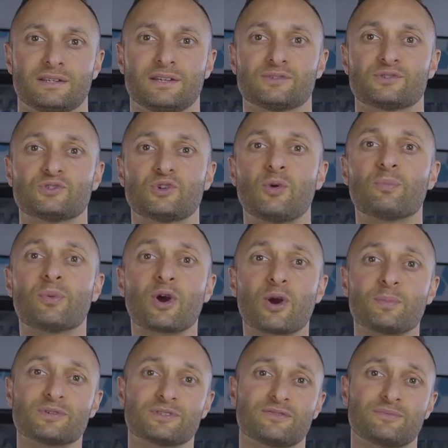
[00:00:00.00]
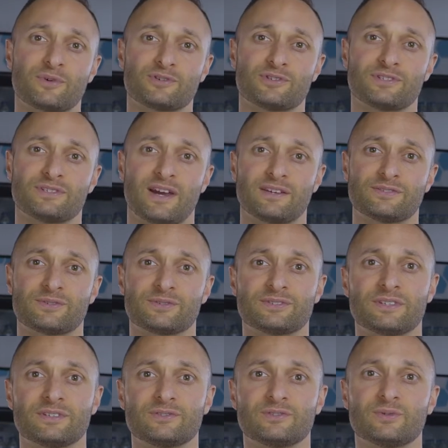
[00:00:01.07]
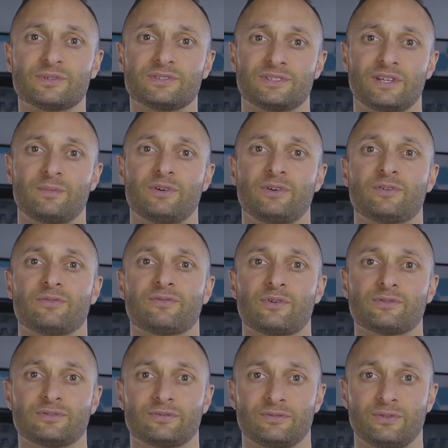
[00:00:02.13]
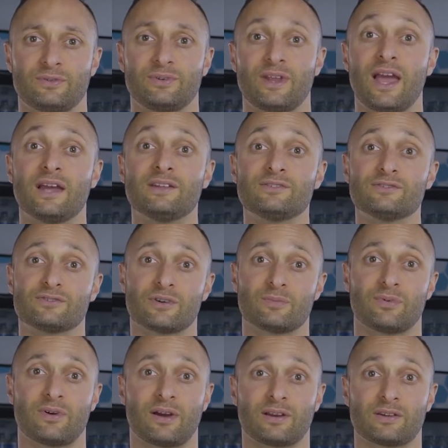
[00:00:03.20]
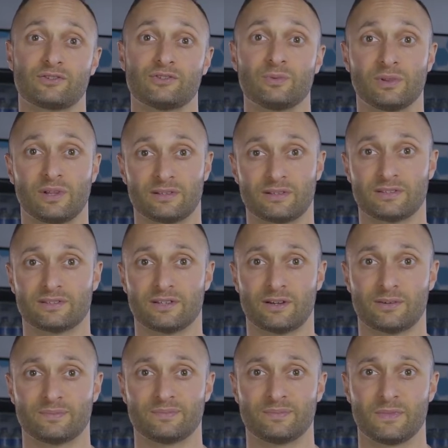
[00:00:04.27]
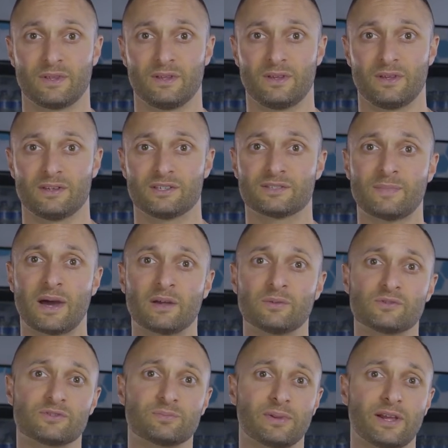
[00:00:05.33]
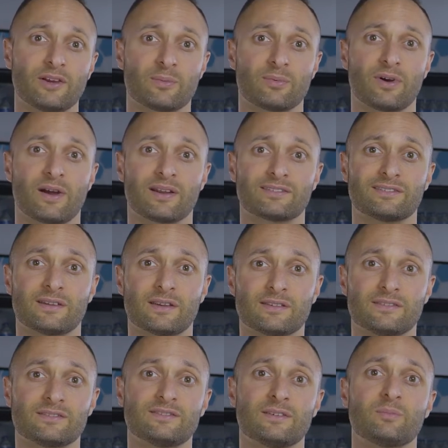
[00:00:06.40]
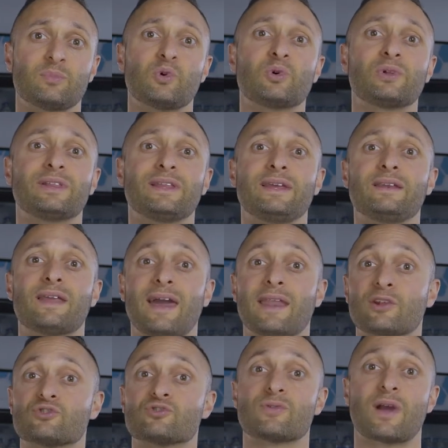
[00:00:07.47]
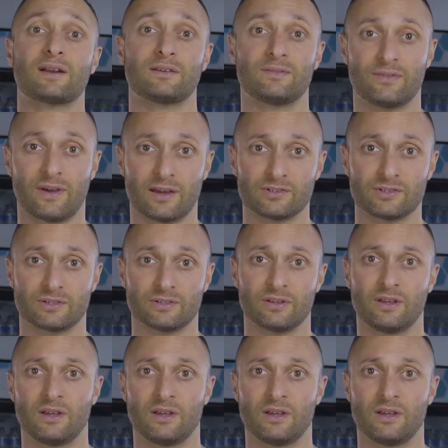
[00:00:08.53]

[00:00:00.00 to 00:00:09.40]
Now, the sole purpose of merchandisers is to exhibit your frozen food and dessert products you would like to sell. This model will display your products in a simple, clean, and attractive fashion.